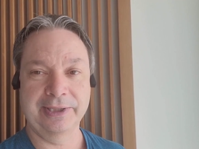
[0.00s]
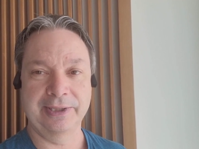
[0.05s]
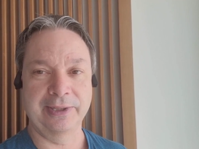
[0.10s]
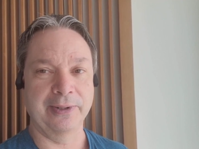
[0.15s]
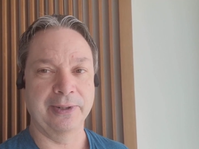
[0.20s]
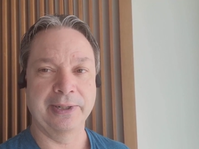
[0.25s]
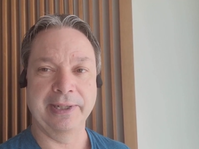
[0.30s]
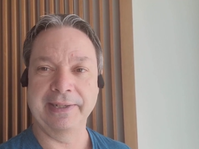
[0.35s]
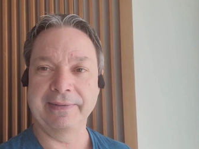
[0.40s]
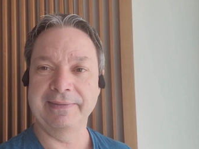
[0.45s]

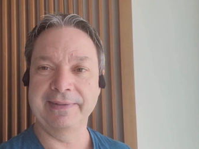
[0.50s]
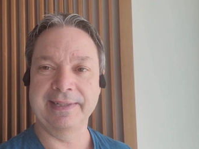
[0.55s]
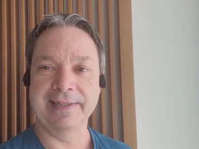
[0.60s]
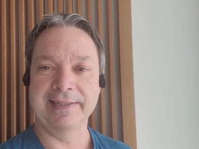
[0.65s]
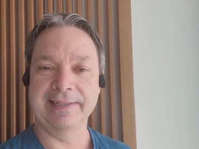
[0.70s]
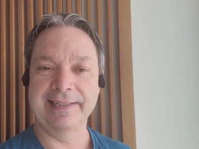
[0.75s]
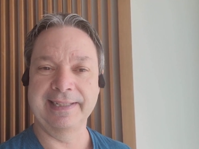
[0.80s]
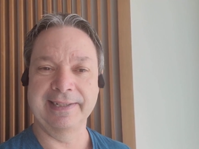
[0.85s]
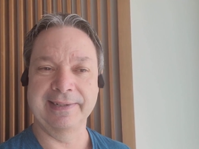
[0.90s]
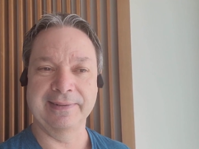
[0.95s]
sorry
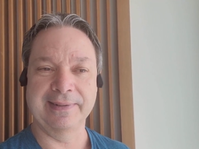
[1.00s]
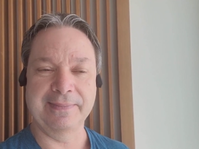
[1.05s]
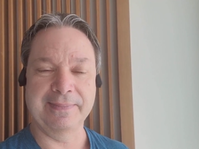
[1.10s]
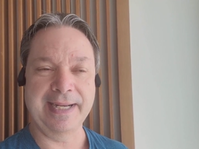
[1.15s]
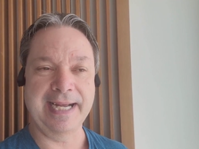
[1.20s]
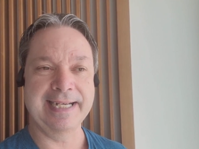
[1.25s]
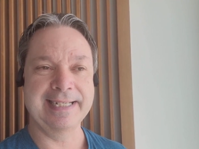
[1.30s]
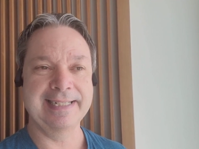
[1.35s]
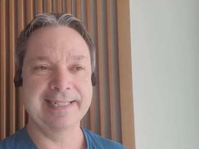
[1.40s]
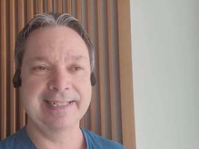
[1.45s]
to, you know,
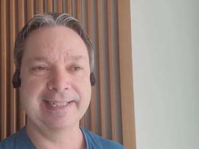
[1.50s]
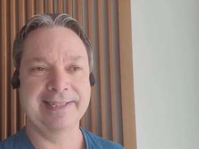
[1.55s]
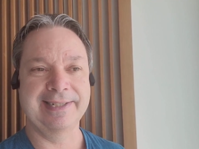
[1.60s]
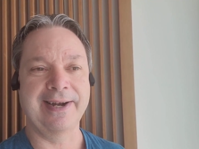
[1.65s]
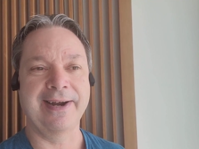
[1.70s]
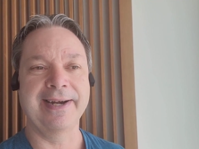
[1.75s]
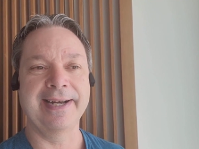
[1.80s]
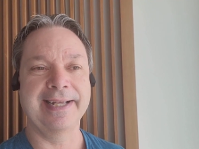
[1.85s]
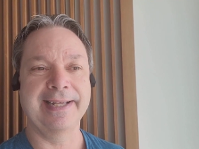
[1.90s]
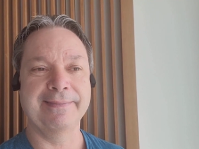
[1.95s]
imagine
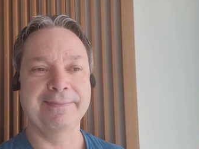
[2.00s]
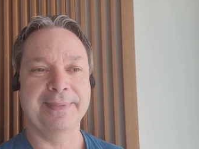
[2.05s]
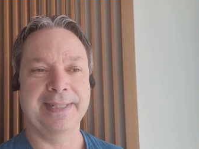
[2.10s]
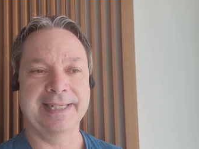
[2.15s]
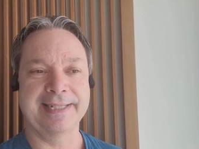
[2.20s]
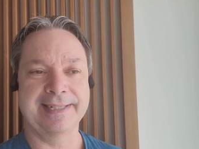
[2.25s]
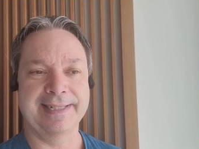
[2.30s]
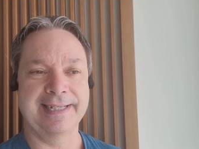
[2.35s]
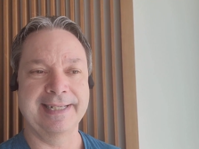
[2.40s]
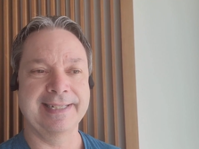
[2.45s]
starting a
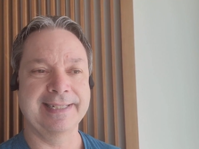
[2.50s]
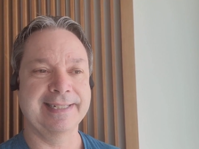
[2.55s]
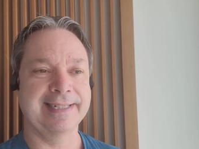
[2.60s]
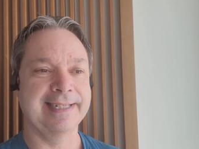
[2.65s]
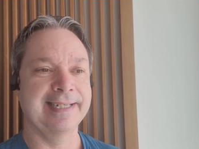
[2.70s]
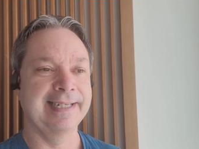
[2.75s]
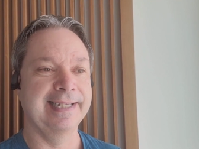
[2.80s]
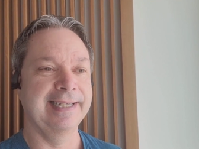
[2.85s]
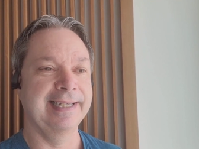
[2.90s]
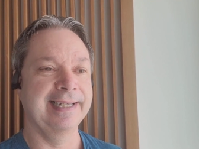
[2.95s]
business
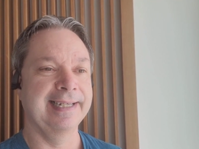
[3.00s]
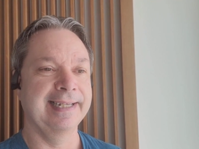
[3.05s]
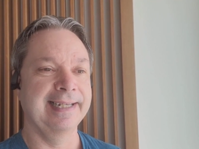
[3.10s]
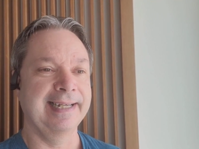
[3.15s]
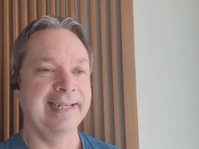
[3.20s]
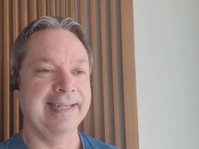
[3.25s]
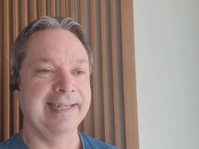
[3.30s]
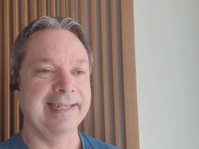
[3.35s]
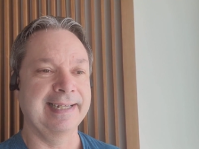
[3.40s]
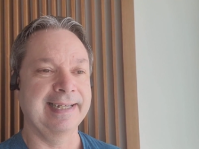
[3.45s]

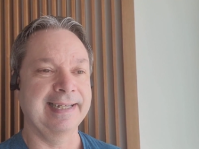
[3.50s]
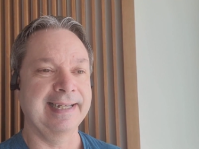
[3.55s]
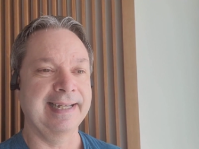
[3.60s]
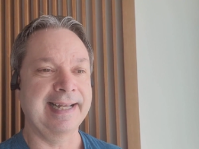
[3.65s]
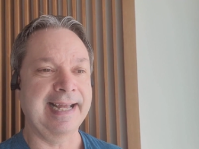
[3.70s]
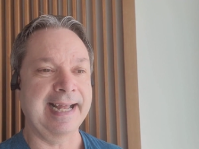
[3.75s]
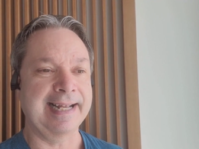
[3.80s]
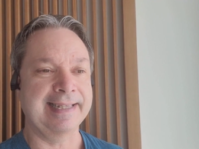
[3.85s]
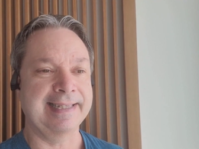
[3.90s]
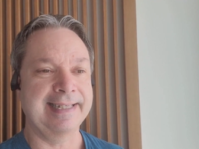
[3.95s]
uh,
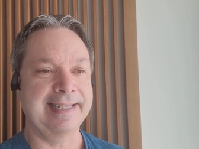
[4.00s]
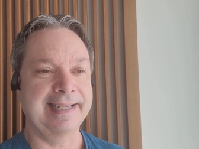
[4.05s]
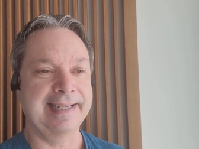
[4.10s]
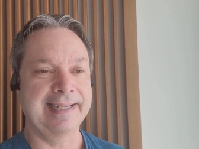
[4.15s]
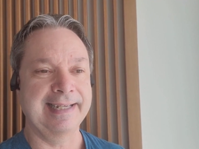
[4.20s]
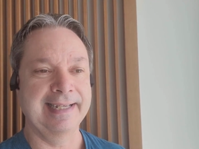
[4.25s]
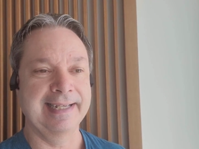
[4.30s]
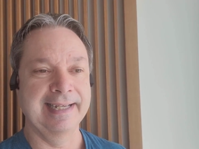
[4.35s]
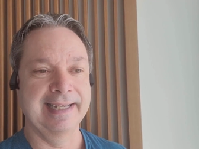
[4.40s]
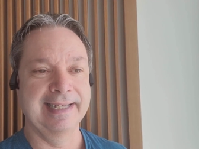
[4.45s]
at
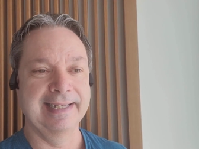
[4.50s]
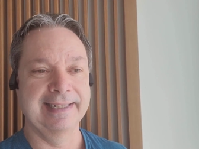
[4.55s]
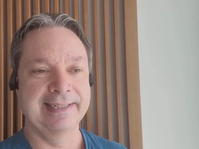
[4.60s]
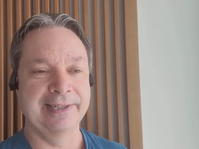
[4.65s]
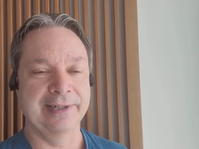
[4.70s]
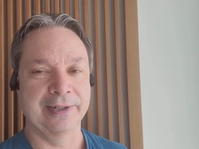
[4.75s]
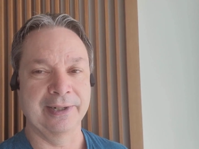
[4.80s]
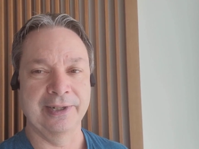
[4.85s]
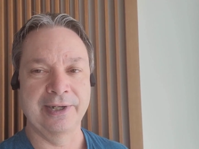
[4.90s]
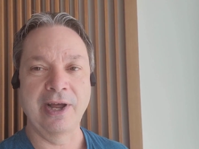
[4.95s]
the
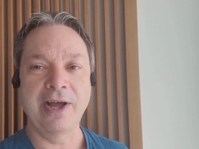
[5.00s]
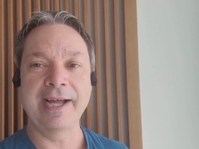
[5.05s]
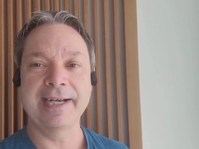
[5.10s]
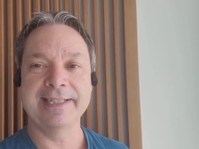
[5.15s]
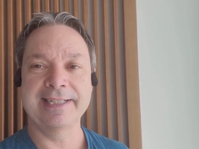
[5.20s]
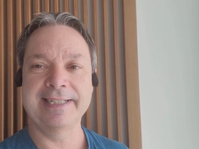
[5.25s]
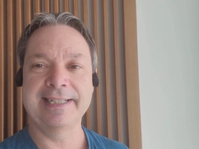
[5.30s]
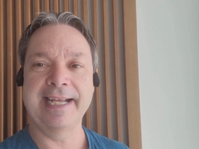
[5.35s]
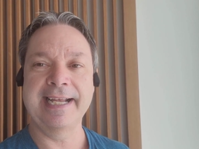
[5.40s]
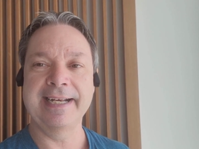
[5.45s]
your
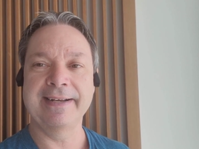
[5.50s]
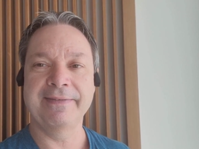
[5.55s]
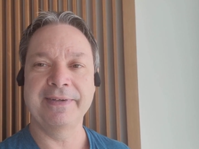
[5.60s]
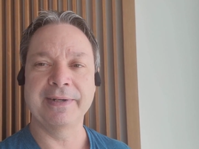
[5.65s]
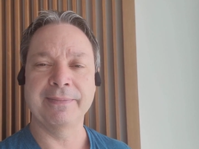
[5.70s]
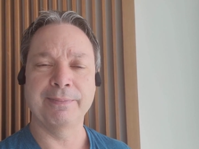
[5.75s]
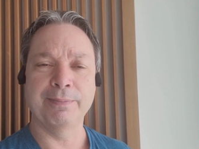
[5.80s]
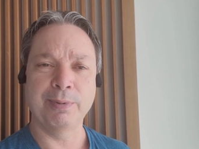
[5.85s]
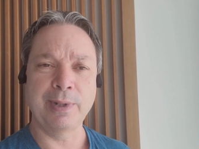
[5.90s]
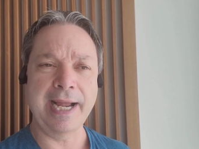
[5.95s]
launch date of
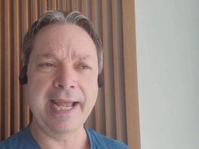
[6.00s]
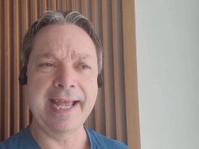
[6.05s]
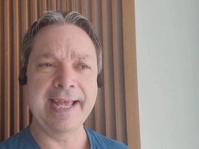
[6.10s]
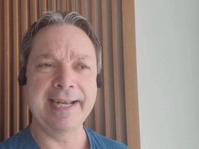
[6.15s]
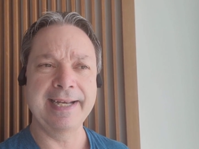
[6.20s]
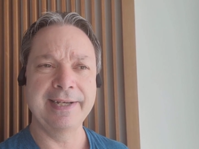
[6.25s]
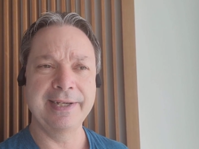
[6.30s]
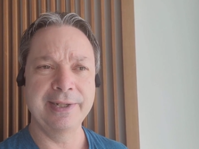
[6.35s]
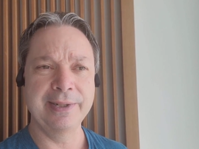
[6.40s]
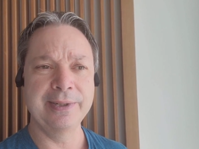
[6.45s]
your
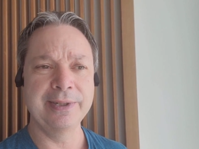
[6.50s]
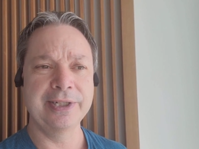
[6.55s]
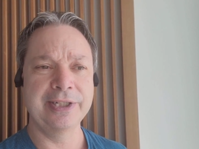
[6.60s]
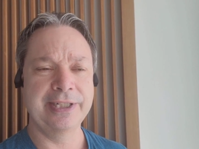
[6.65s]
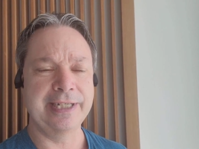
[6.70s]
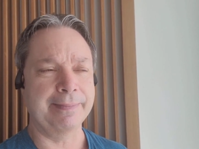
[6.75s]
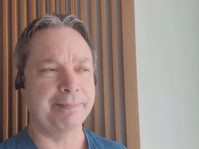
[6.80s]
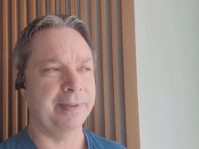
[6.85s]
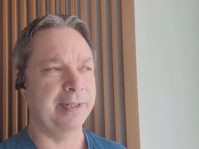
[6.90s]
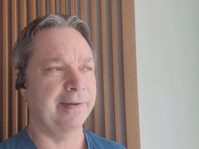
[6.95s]
brand new
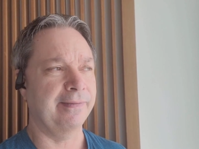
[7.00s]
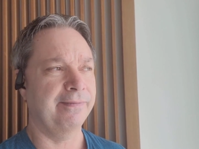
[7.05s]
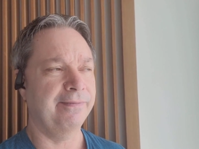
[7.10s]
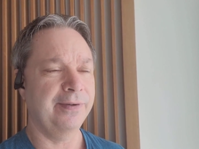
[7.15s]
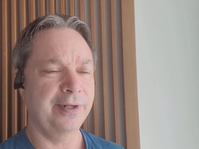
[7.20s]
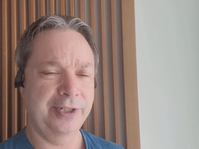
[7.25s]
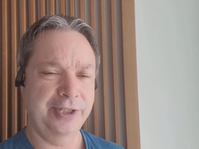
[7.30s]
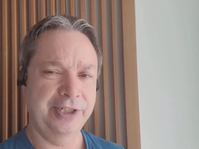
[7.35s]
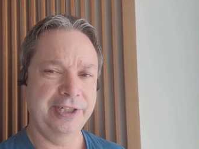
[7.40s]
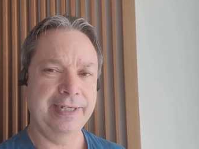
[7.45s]
ship, your
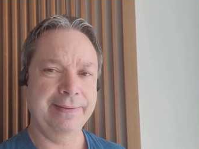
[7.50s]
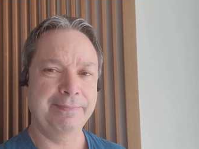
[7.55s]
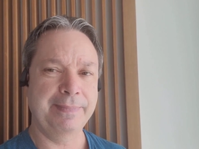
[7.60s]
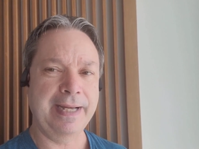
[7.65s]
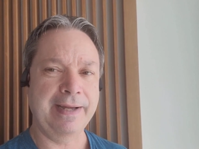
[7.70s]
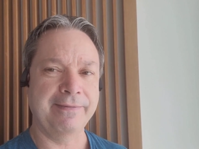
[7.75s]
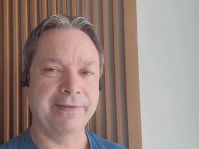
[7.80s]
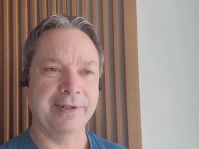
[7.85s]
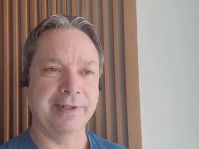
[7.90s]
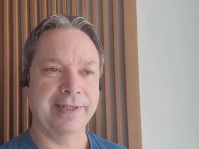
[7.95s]
first ship
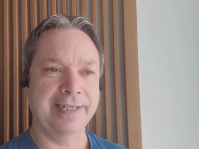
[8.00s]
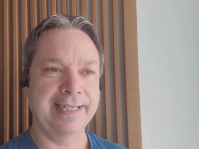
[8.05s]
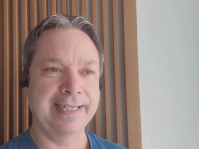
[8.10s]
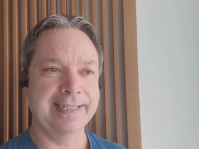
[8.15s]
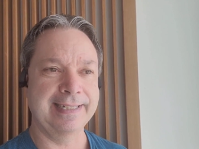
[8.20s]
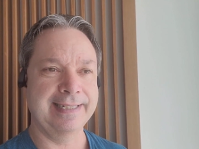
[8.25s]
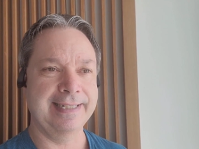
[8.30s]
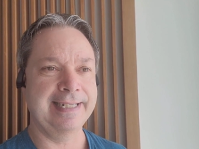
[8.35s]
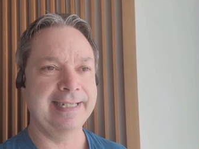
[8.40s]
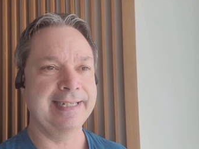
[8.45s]
ever,
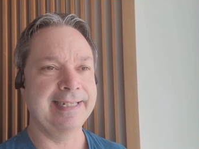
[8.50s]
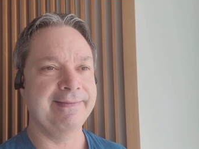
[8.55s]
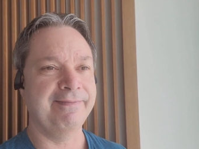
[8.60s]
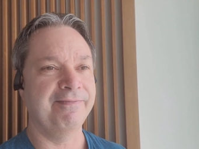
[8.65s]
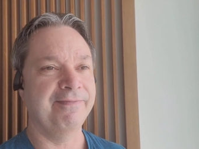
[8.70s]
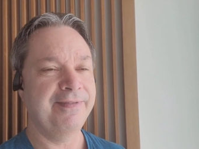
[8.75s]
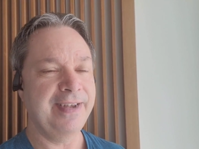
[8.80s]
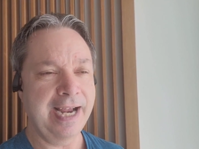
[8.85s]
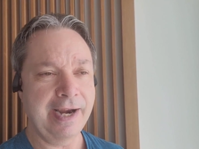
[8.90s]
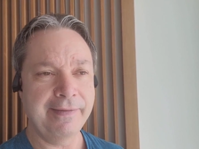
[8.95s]
is the
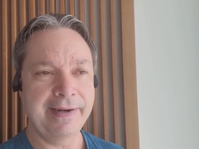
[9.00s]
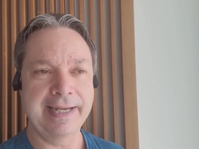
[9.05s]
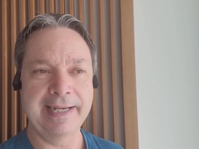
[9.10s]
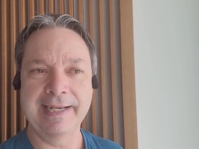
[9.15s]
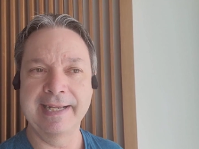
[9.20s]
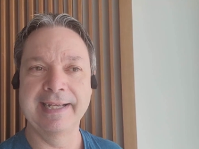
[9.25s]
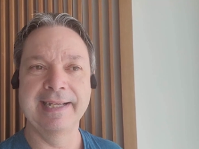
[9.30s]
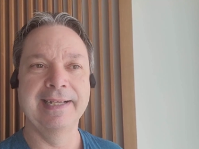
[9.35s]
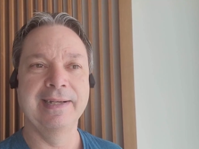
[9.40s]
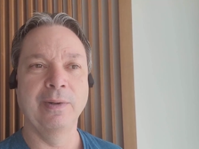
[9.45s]

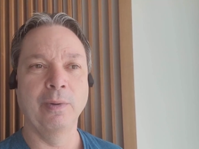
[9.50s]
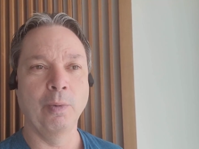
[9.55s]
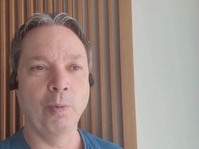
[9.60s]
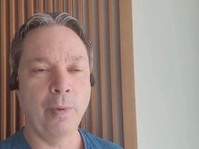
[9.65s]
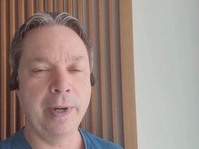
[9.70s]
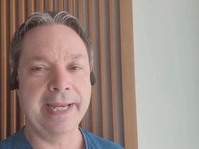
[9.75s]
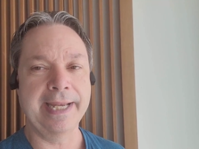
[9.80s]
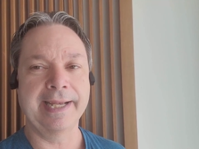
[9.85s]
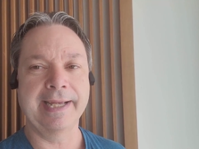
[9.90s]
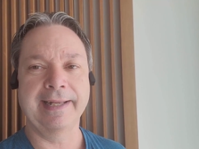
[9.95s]
very
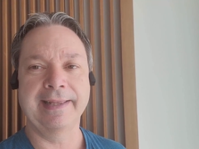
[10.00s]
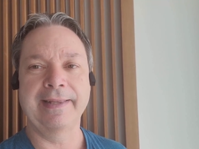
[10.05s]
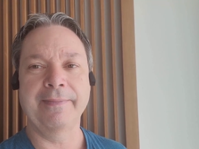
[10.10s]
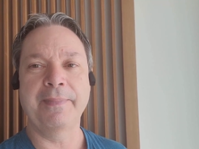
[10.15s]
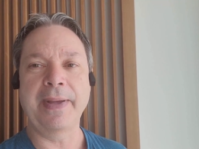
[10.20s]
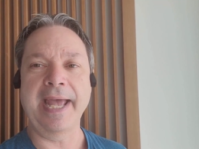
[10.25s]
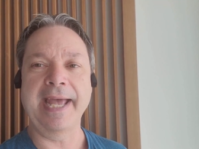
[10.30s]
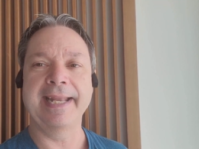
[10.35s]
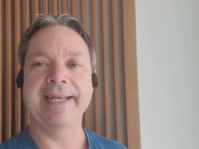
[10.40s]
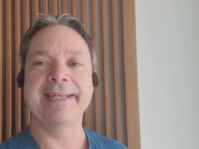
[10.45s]
week the
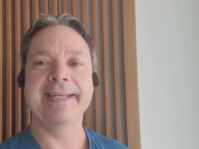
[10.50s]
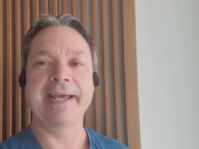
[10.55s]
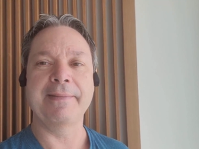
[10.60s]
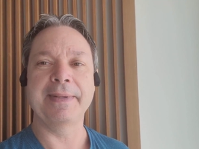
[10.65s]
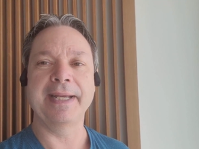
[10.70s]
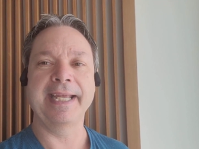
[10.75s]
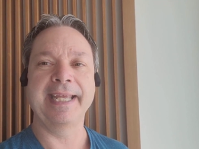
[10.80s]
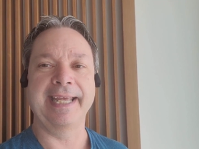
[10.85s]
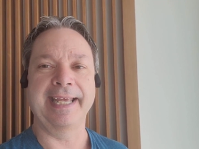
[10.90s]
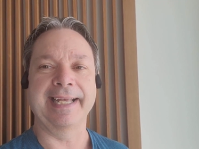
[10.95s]

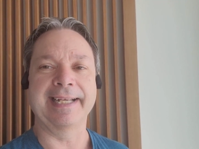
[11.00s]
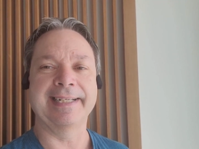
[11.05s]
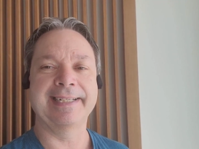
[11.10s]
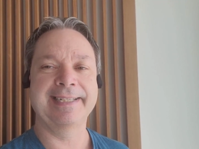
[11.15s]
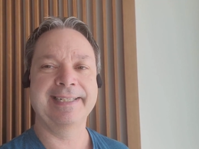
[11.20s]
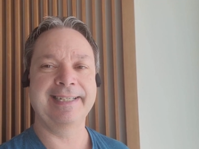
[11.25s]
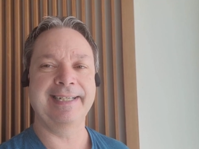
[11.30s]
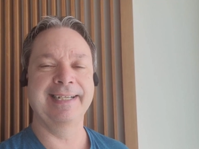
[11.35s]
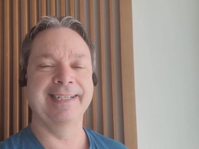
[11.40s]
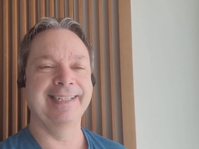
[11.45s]
pandemic
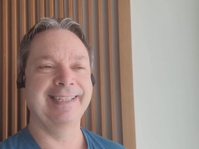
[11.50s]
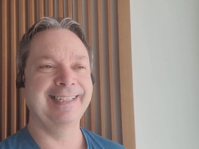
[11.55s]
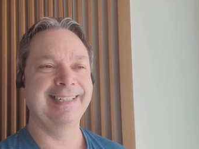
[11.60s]
hits.